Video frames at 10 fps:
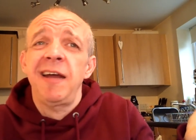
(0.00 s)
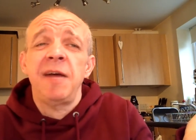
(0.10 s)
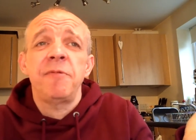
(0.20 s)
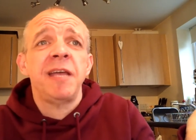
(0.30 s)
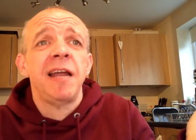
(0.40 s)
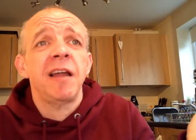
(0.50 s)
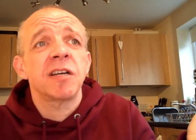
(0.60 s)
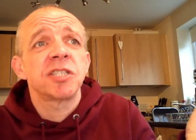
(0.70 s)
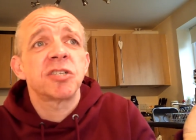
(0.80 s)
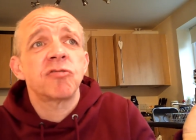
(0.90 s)
And then we get like
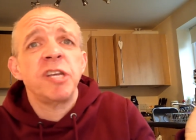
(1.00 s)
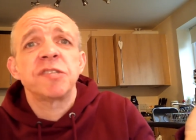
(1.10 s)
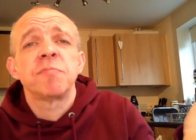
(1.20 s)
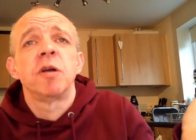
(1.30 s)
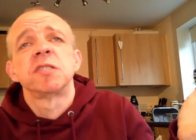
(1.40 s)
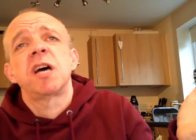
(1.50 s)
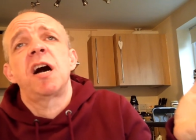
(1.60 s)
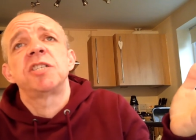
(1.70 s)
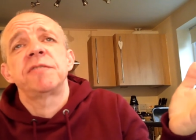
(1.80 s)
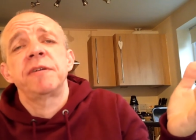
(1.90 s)
a streets
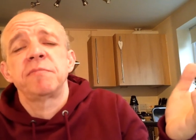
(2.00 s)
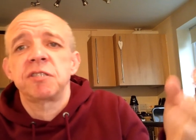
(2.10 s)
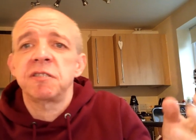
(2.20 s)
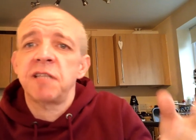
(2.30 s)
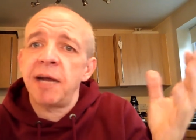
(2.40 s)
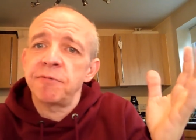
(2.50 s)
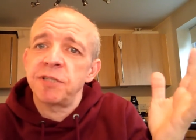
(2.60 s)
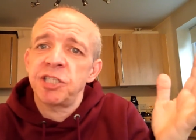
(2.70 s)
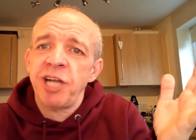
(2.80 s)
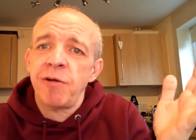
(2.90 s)
montage of him stood there with
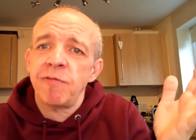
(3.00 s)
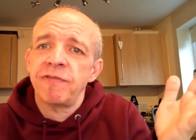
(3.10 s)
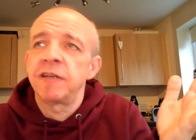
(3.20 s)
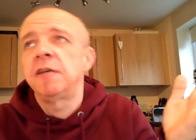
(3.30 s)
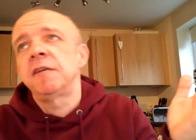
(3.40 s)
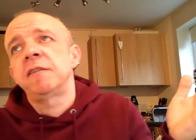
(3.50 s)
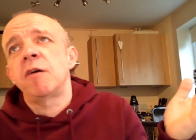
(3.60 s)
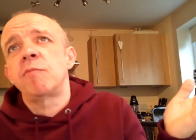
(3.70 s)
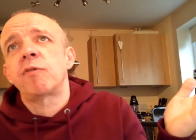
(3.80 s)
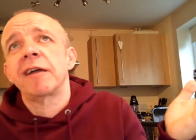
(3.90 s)
the shelf,
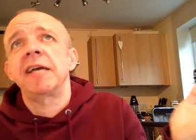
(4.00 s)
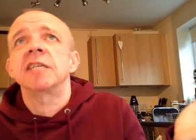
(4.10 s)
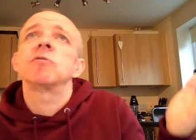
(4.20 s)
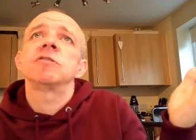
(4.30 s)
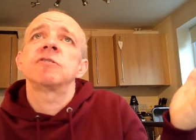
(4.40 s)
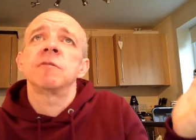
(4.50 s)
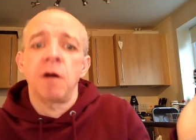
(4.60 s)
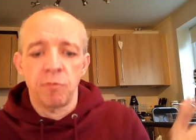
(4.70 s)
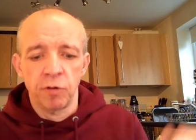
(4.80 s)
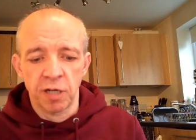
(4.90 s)
no brackets, wondering
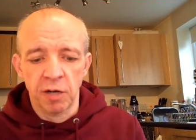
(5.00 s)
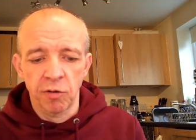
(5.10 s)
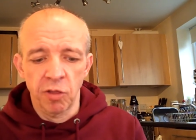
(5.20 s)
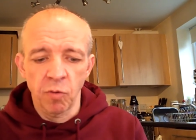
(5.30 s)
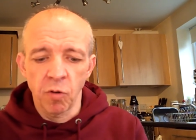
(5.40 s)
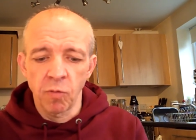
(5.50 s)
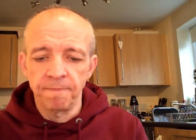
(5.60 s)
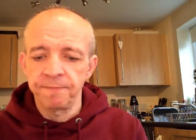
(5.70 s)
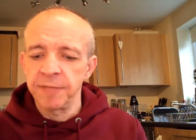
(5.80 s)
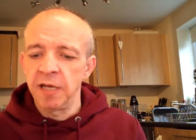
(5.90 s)
why it wouldn't go on the wall.
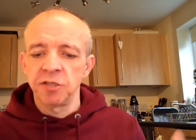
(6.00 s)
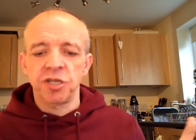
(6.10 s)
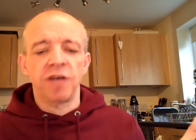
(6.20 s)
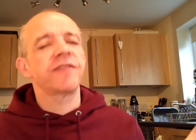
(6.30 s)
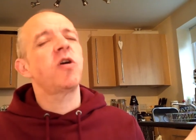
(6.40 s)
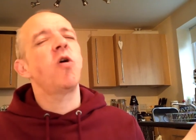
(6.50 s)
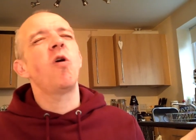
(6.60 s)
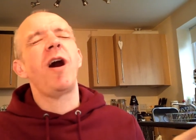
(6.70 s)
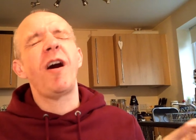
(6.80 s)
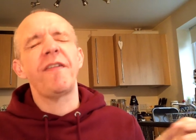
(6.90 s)
Tough
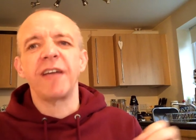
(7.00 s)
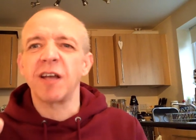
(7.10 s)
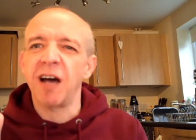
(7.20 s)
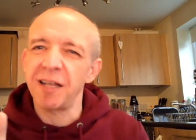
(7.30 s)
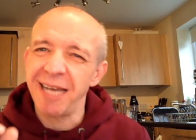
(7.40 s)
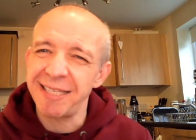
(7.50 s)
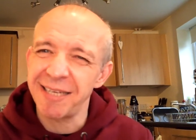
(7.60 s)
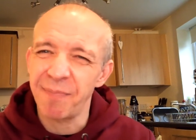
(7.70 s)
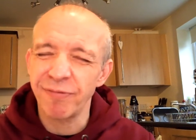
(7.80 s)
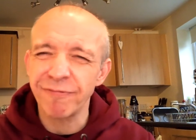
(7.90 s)
call. I think
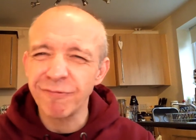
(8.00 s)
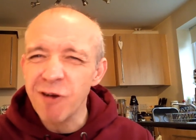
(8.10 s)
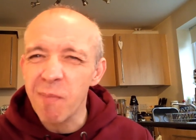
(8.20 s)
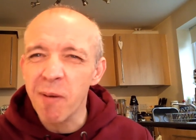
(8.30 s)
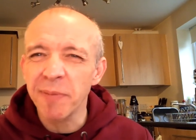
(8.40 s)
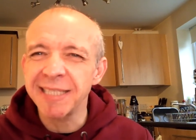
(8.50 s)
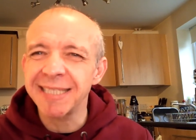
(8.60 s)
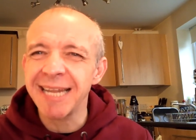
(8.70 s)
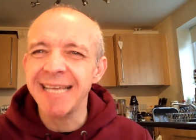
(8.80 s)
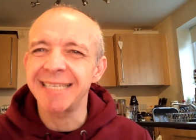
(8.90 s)
Arteta probably
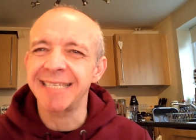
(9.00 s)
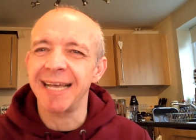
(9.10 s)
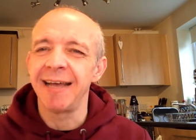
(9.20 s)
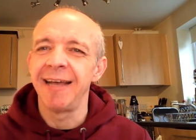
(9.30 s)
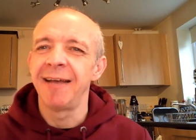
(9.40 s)
sneaks it